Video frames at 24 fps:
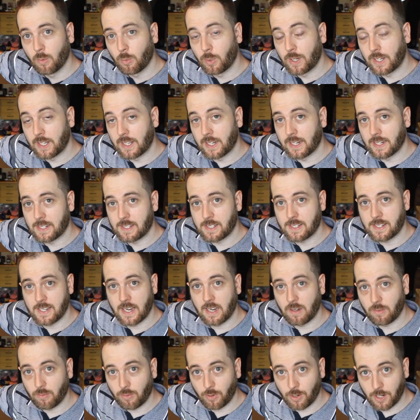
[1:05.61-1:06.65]
we're getting
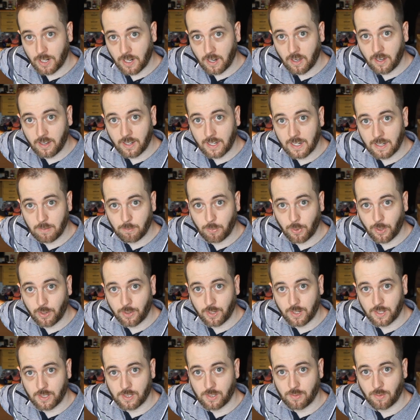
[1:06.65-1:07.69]
sent very high-end
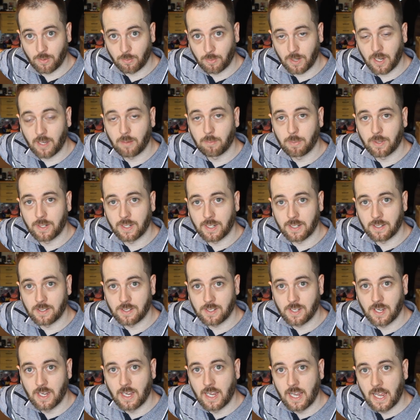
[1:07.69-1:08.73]
products from
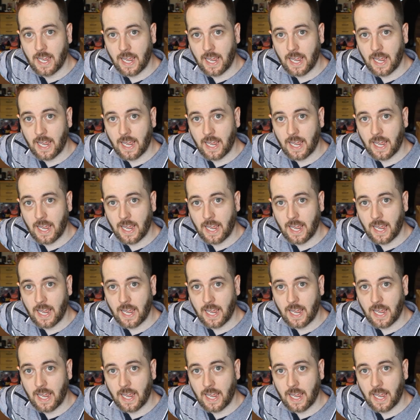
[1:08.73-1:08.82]
companies